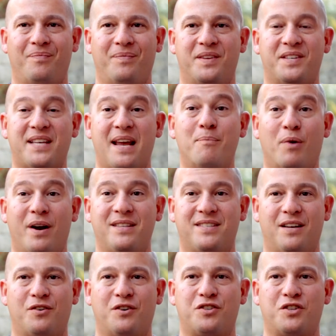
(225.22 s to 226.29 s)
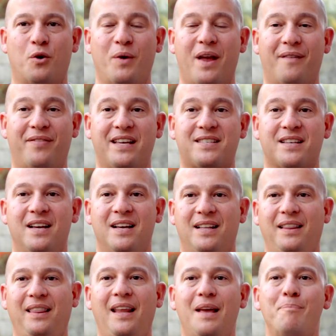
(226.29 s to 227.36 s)
So we have this
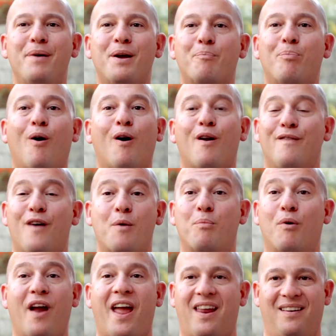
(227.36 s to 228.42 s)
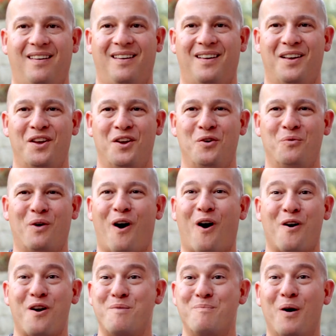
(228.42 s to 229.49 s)
limbic part of our brain where
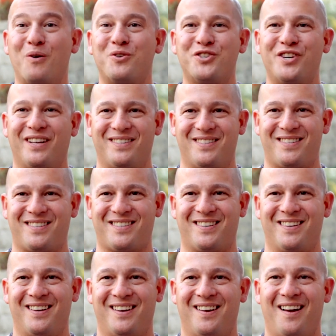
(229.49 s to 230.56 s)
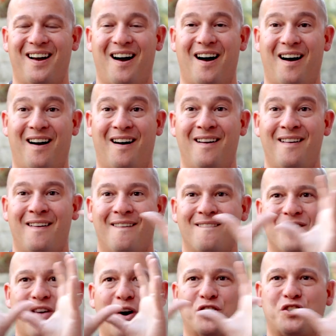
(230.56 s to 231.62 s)
our emotions are
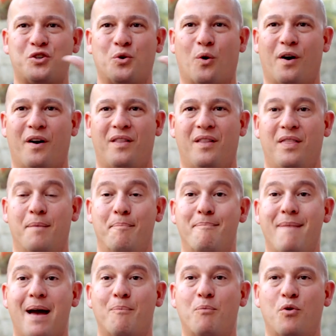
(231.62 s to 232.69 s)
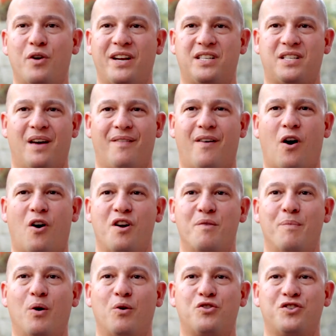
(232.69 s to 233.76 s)
stored, the memories of our
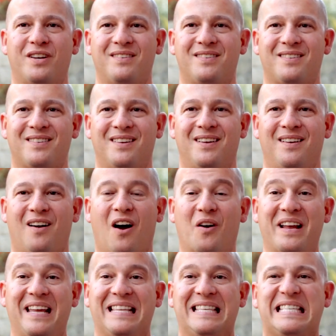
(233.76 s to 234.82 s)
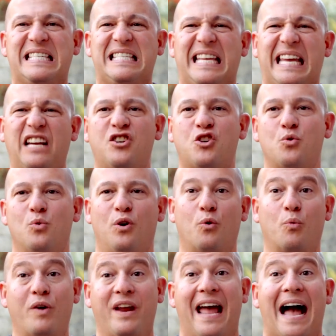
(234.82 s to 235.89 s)
emotions, our instinctual,
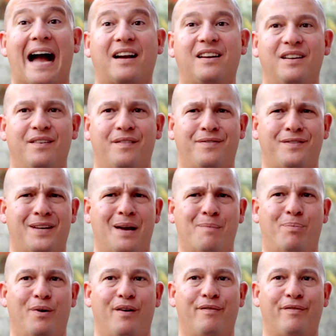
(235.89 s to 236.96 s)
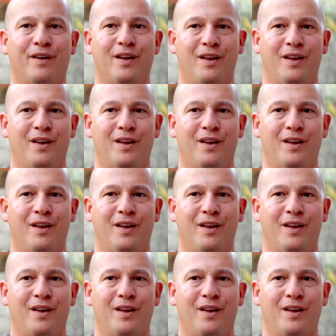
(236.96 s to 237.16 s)
reactive type of